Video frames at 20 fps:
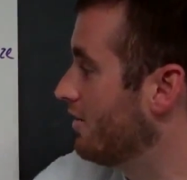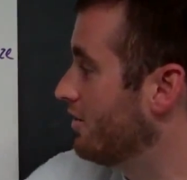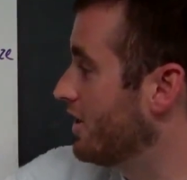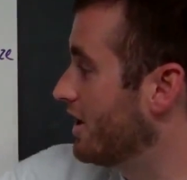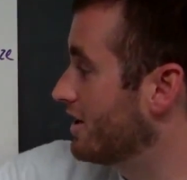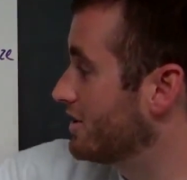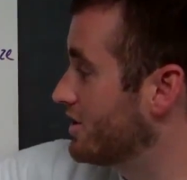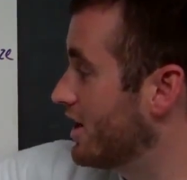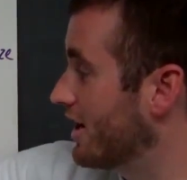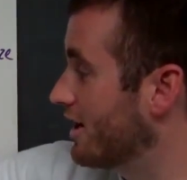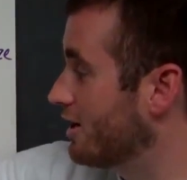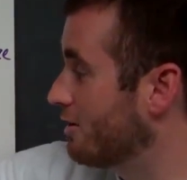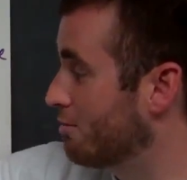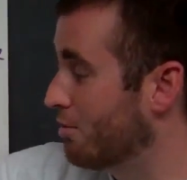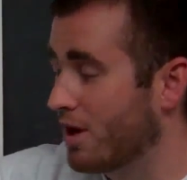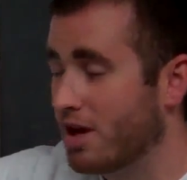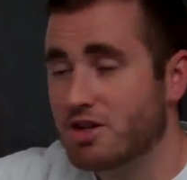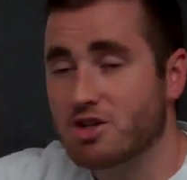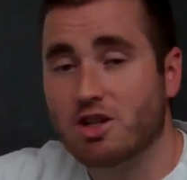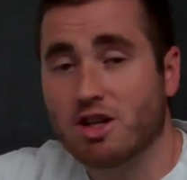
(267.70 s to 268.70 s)
The executive
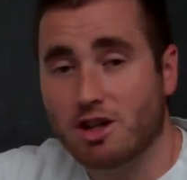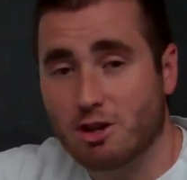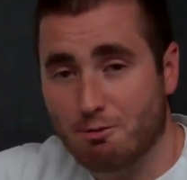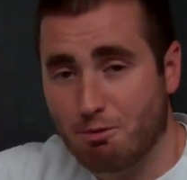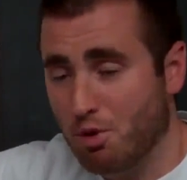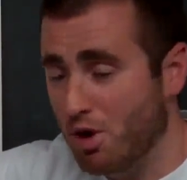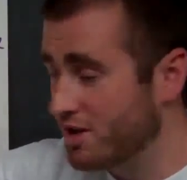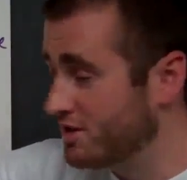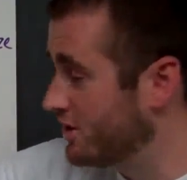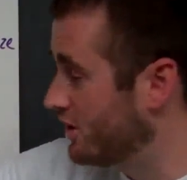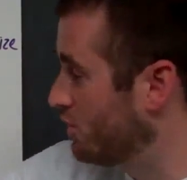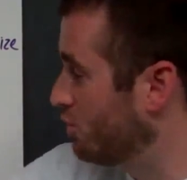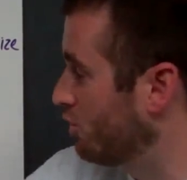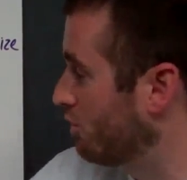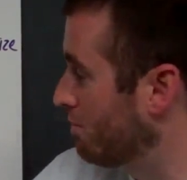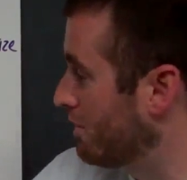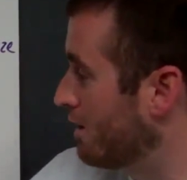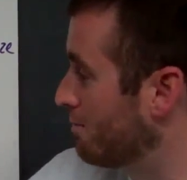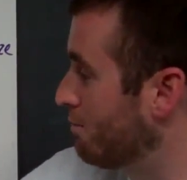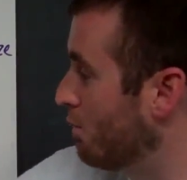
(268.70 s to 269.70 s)
branch, like the president,
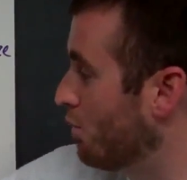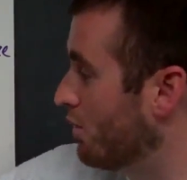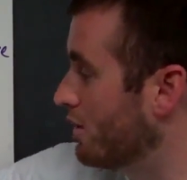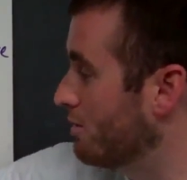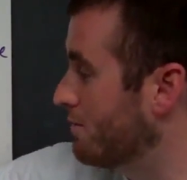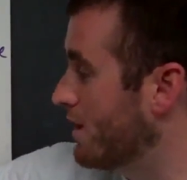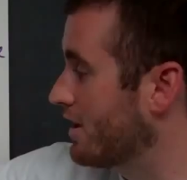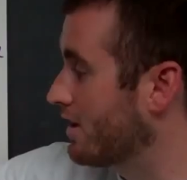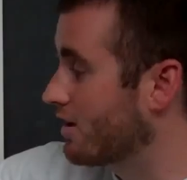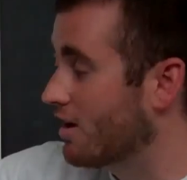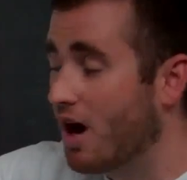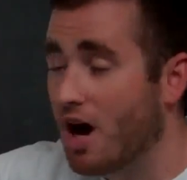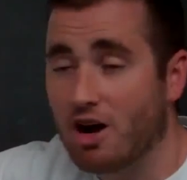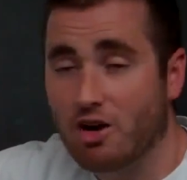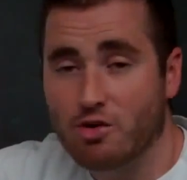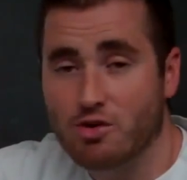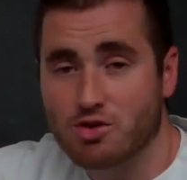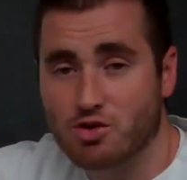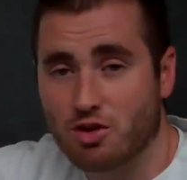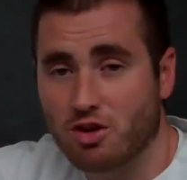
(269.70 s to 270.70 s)
would be appointed by the
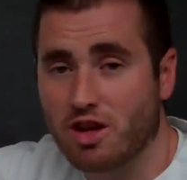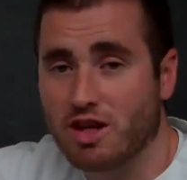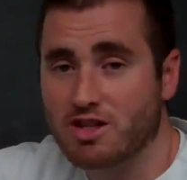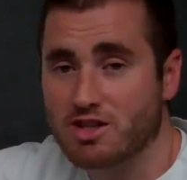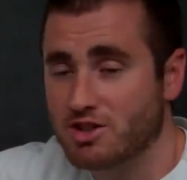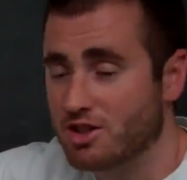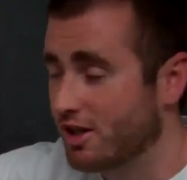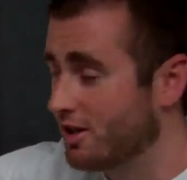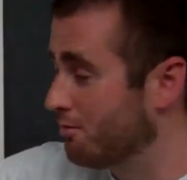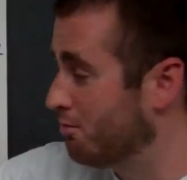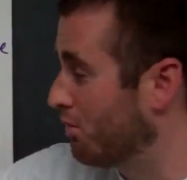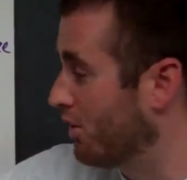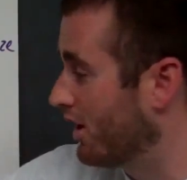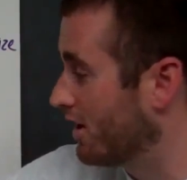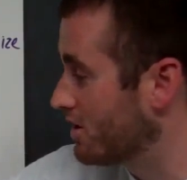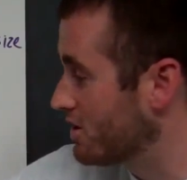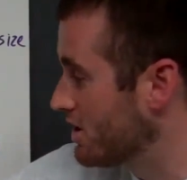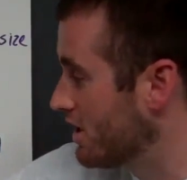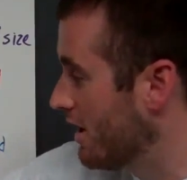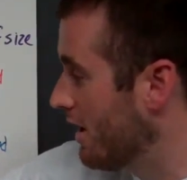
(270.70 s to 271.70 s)
Congress or the legislative
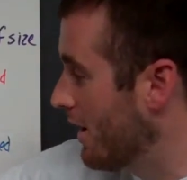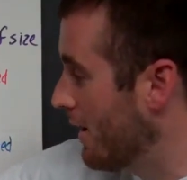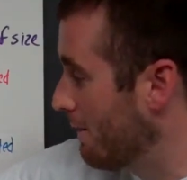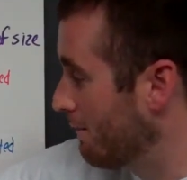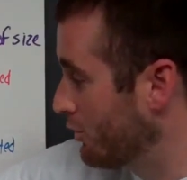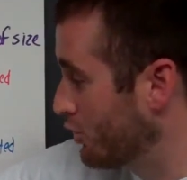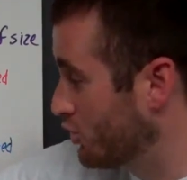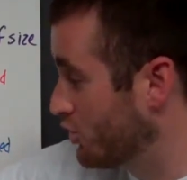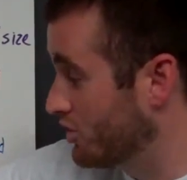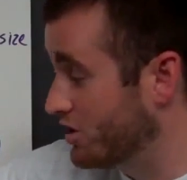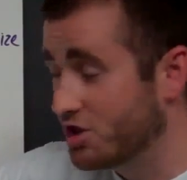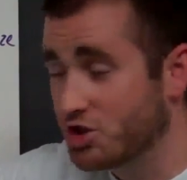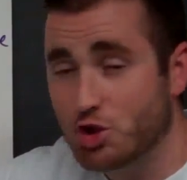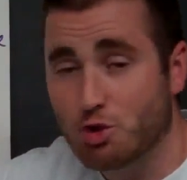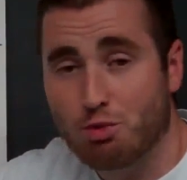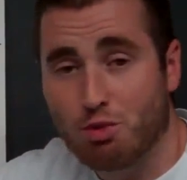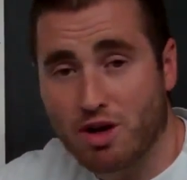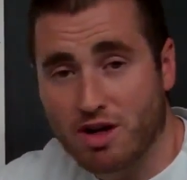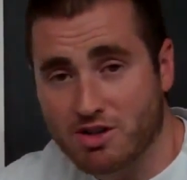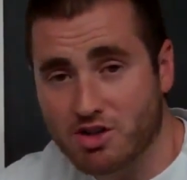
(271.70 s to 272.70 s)
branch. The
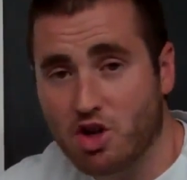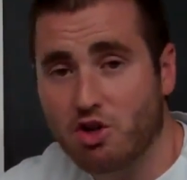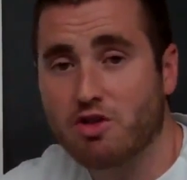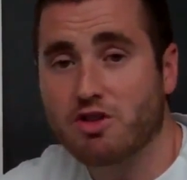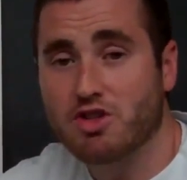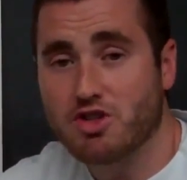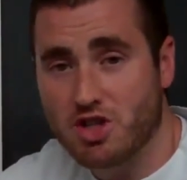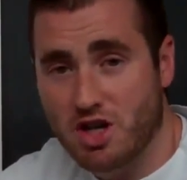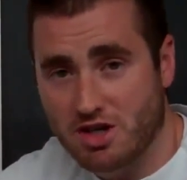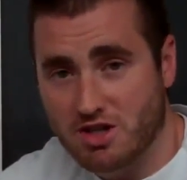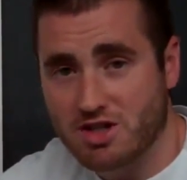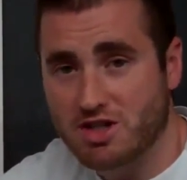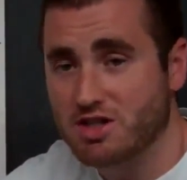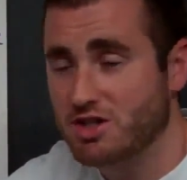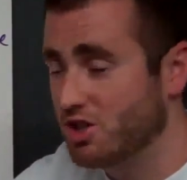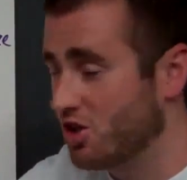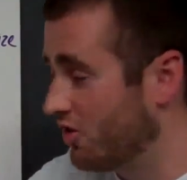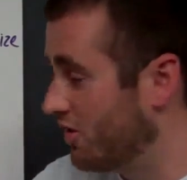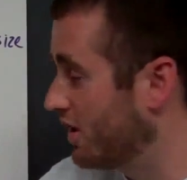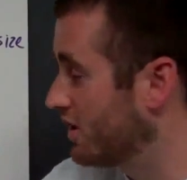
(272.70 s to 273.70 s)
judicial branch, all the
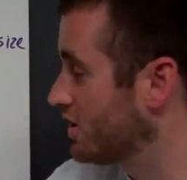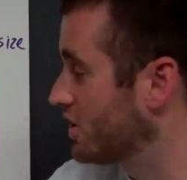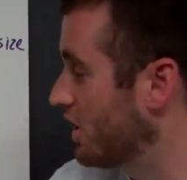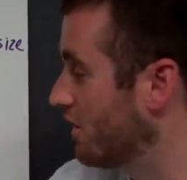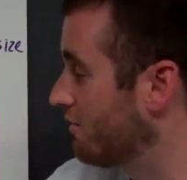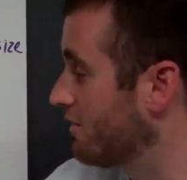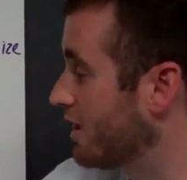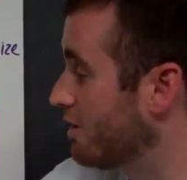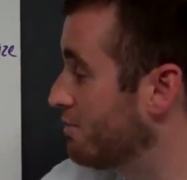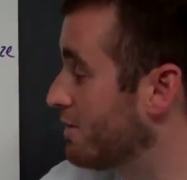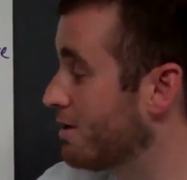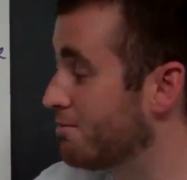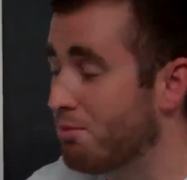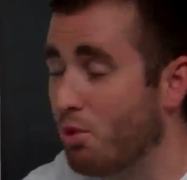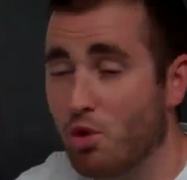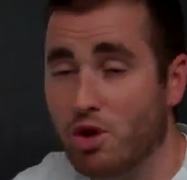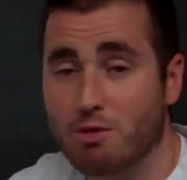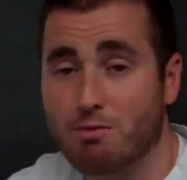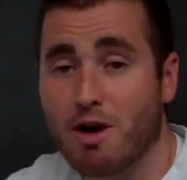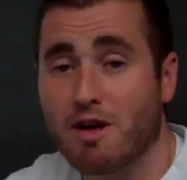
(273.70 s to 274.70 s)
judges and all that stuff, they'd be
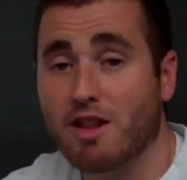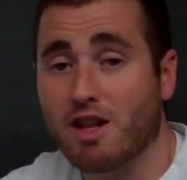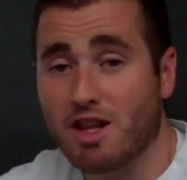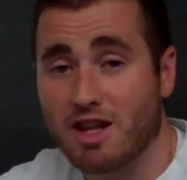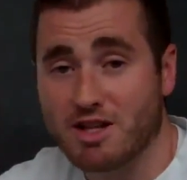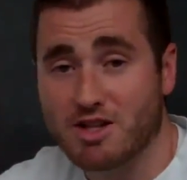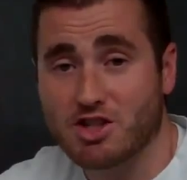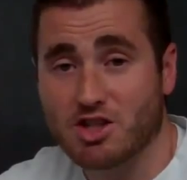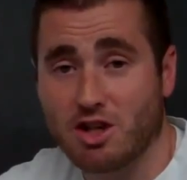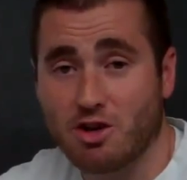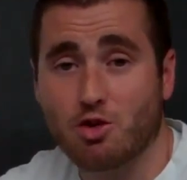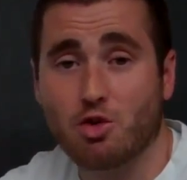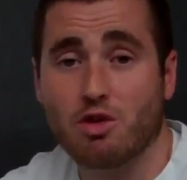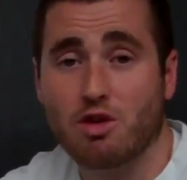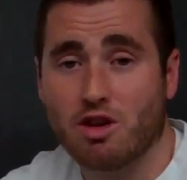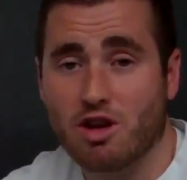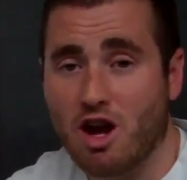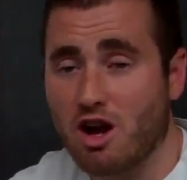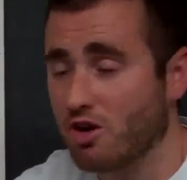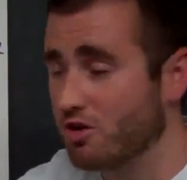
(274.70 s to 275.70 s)
appointed by the legislature or
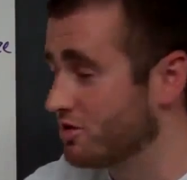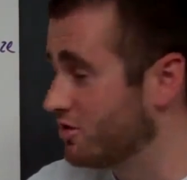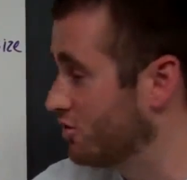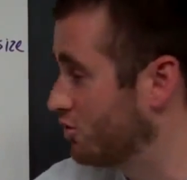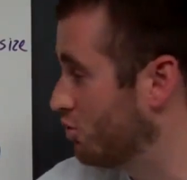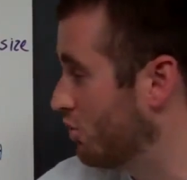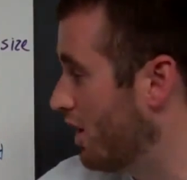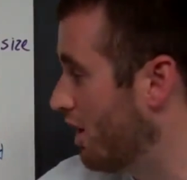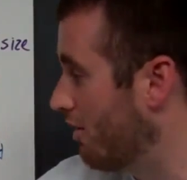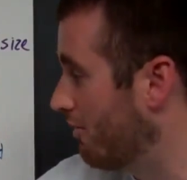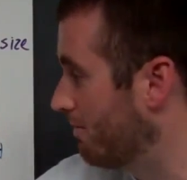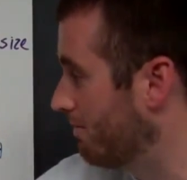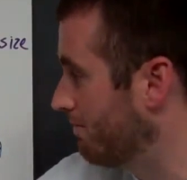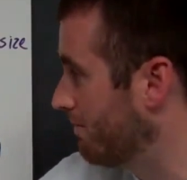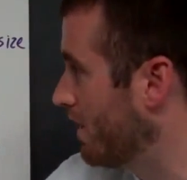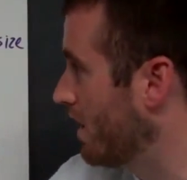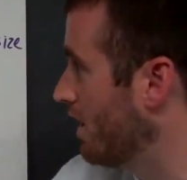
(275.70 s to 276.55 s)
the Congress as well.